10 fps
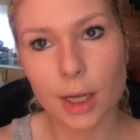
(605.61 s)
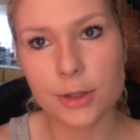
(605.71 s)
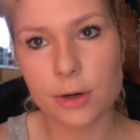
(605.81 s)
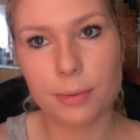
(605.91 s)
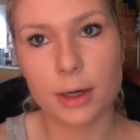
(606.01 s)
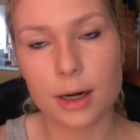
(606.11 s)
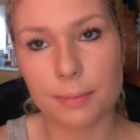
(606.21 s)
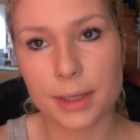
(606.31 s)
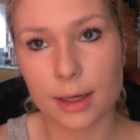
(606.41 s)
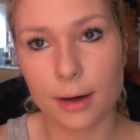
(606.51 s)
I don't put it
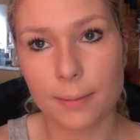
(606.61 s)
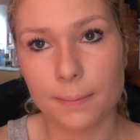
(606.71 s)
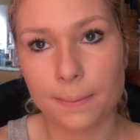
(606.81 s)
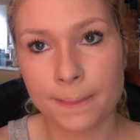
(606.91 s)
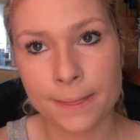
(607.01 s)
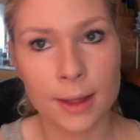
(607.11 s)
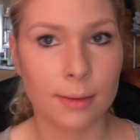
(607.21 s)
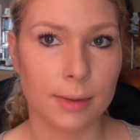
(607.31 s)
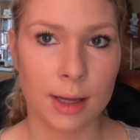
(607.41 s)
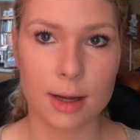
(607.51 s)
up here
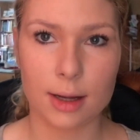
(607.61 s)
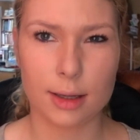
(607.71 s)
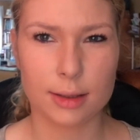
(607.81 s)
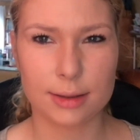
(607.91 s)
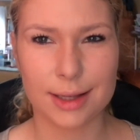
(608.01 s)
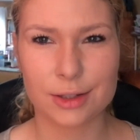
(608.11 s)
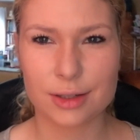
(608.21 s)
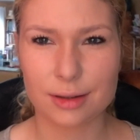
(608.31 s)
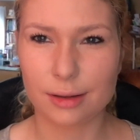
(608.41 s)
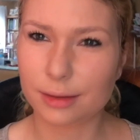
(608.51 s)
because that's
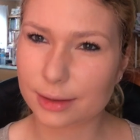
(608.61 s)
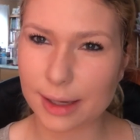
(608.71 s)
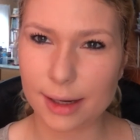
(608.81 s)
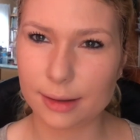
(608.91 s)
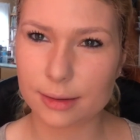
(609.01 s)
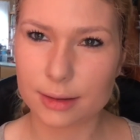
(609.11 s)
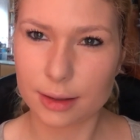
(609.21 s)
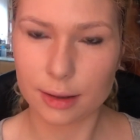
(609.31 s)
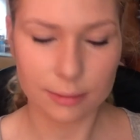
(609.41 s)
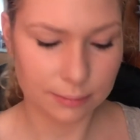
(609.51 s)
just a little intense, you
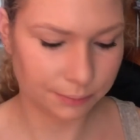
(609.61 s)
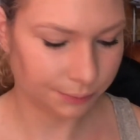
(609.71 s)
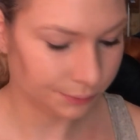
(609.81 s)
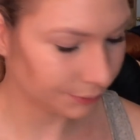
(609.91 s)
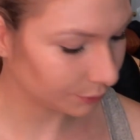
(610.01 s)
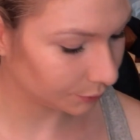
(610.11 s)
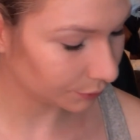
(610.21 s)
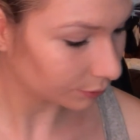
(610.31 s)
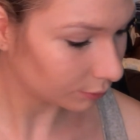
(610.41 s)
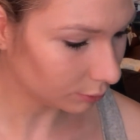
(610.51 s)
know?
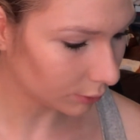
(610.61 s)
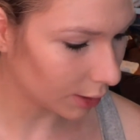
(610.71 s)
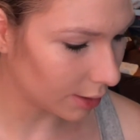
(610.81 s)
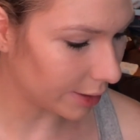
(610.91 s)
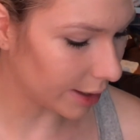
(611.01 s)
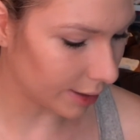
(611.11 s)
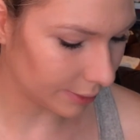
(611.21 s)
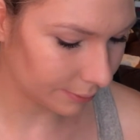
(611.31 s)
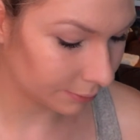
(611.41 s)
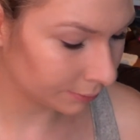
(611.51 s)

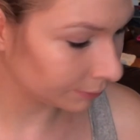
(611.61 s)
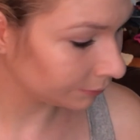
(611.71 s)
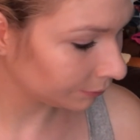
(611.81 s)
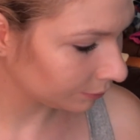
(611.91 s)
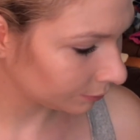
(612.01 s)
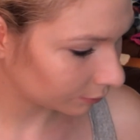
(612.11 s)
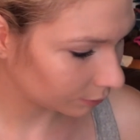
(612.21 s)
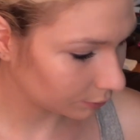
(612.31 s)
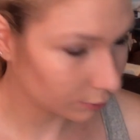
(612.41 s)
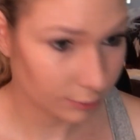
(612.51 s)
Then,
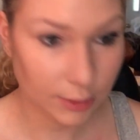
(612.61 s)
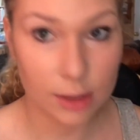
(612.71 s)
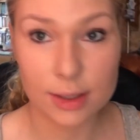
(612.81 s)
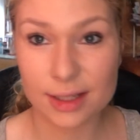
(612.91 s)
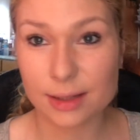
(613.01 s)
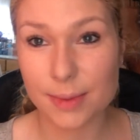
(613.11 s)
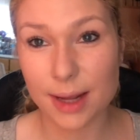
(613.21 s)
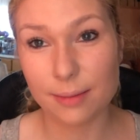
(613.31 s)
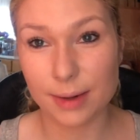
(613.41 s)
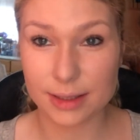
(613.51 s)
this is
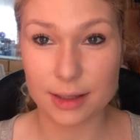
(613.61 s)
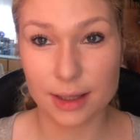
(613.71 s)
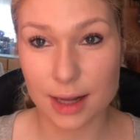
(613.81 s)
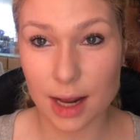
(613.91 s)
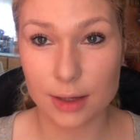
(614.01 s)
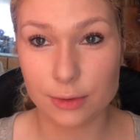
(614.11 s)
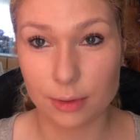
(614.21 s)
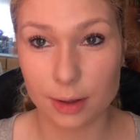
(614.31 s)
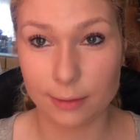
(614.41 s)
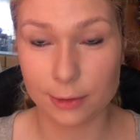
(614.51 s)
my basically
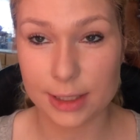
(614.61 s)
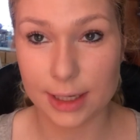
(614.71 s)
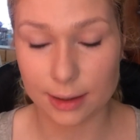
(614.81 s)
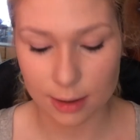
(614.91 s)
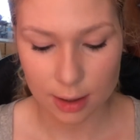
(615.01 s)
contouring routine.